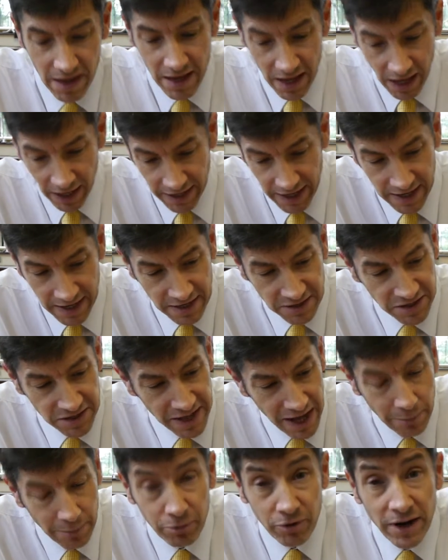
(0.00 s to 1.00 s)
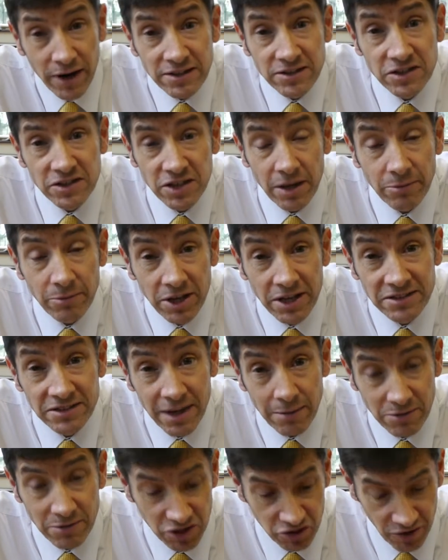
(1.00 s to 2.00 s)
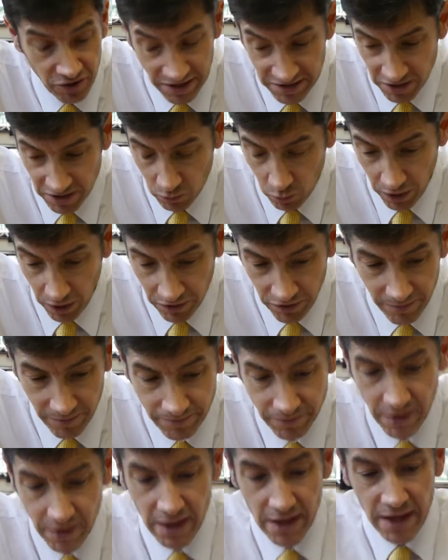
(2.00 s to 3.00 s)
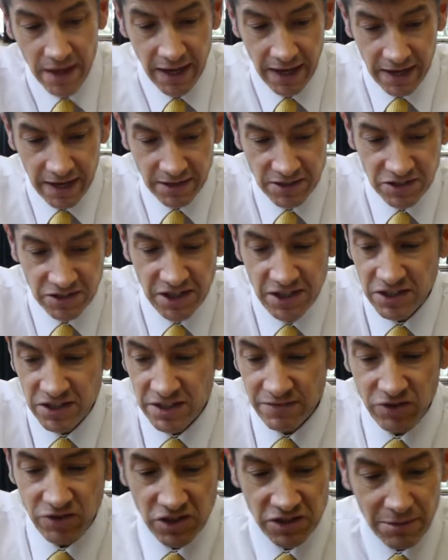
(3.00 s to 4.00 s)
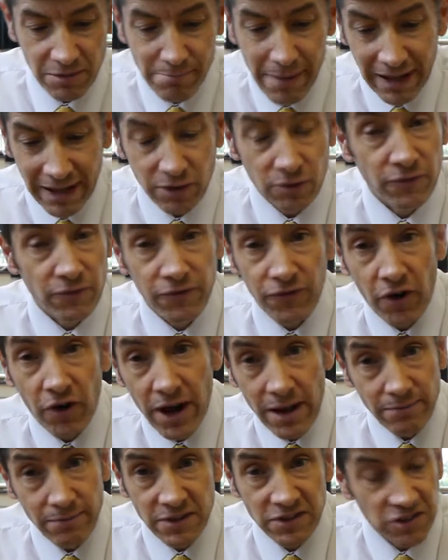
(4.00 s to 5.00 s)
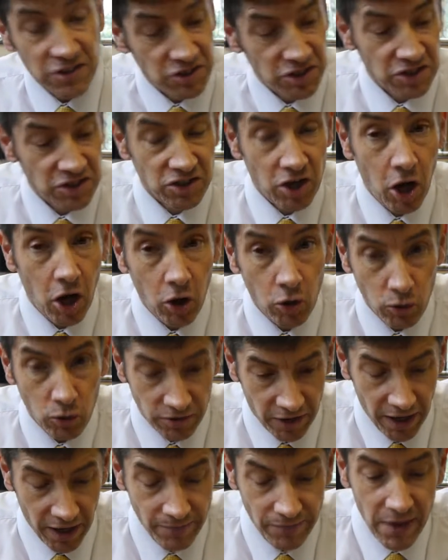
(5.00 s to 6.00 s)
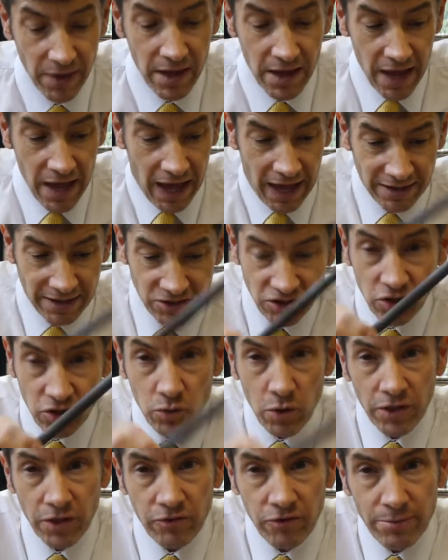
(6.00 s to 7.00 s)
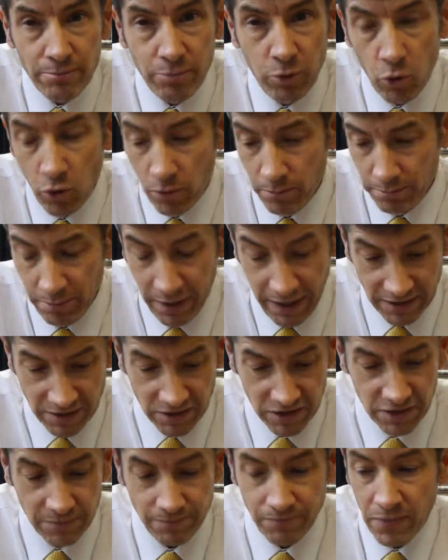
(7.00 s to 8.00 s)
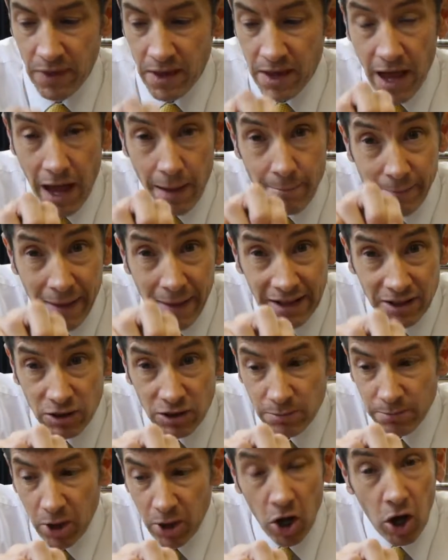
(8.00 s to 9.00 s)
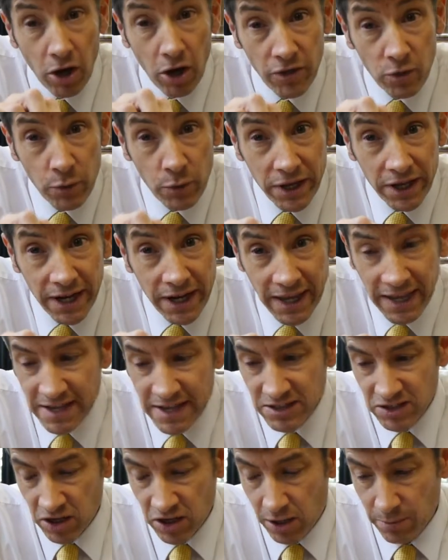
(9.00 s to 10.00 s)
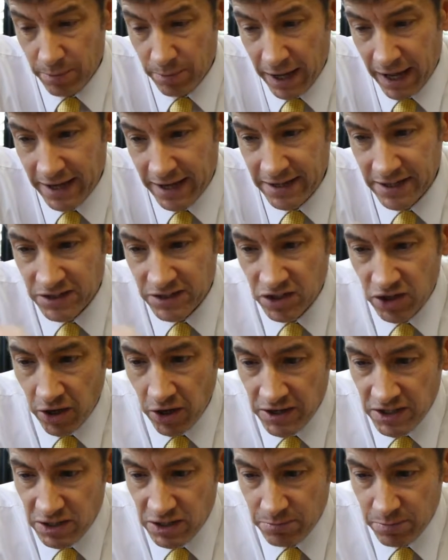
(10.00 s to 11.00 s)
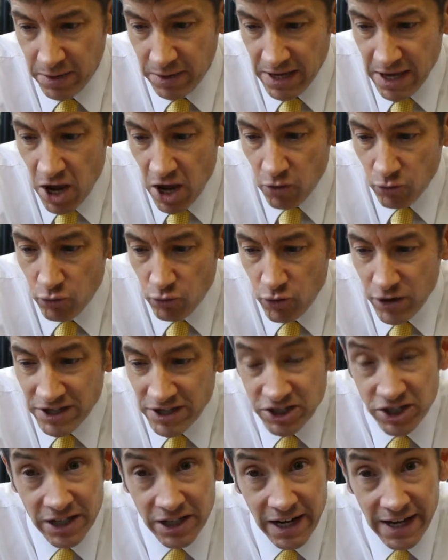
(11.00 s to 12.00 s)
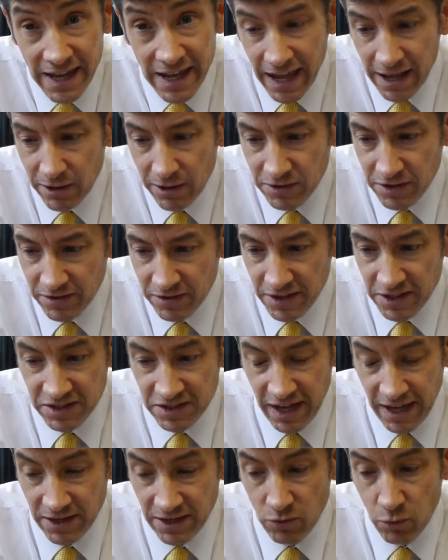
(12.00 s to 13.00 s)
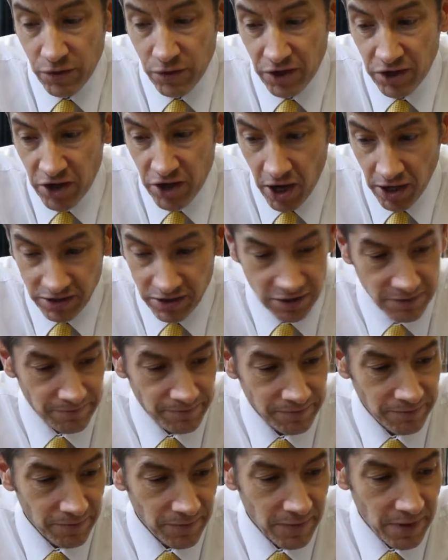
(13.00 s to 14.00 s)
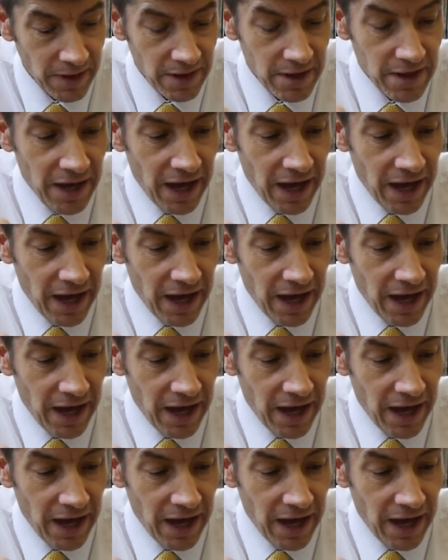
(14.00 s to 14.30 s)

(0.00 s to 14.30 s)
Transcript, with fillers: And here's the apparatus I'm going to demonstrate it with. It consists of just a metal frame, this is just a holder, and two other important bits. A metal bar that we're going to heat up, and it's going to be rigidly held at this end with a nut.